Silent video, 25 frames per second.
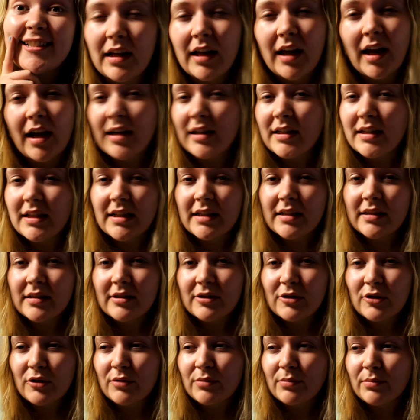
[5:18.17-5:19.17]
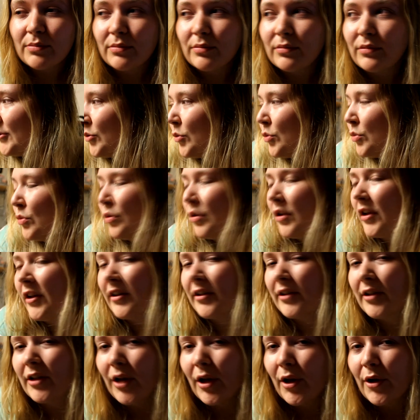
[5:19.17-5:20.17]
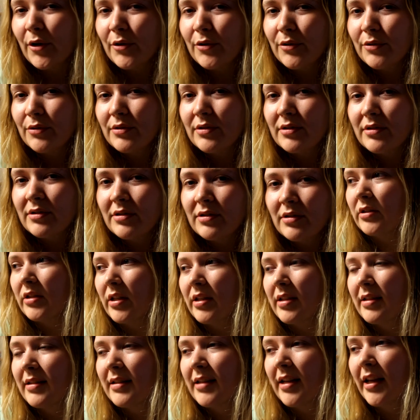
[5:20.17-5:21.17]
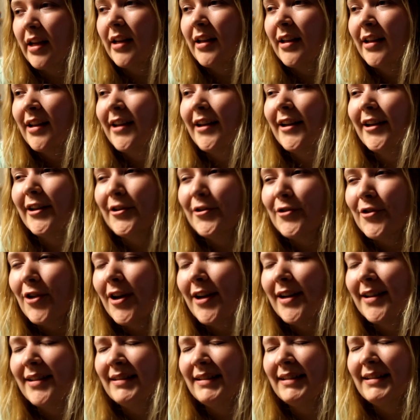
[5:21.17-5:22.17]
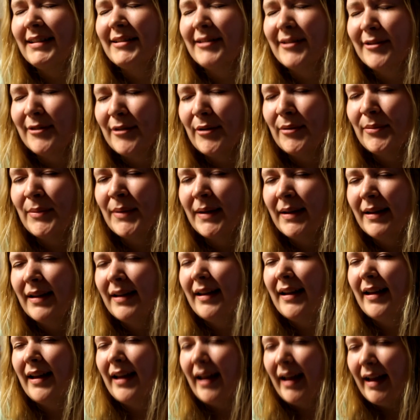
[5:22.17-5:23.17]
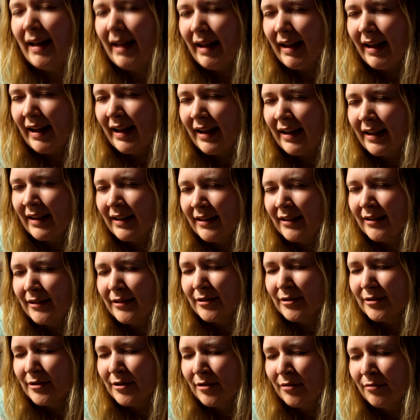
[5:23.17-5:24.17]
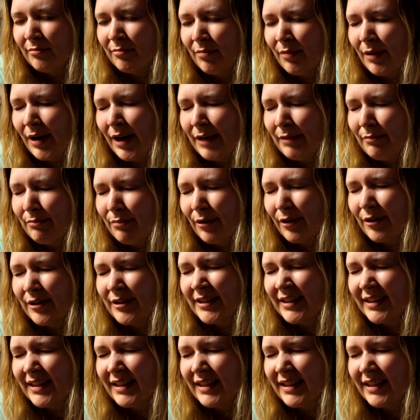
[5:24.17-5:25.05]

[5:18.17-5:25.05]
I need some cooler clothes. Just try and get some air to my body.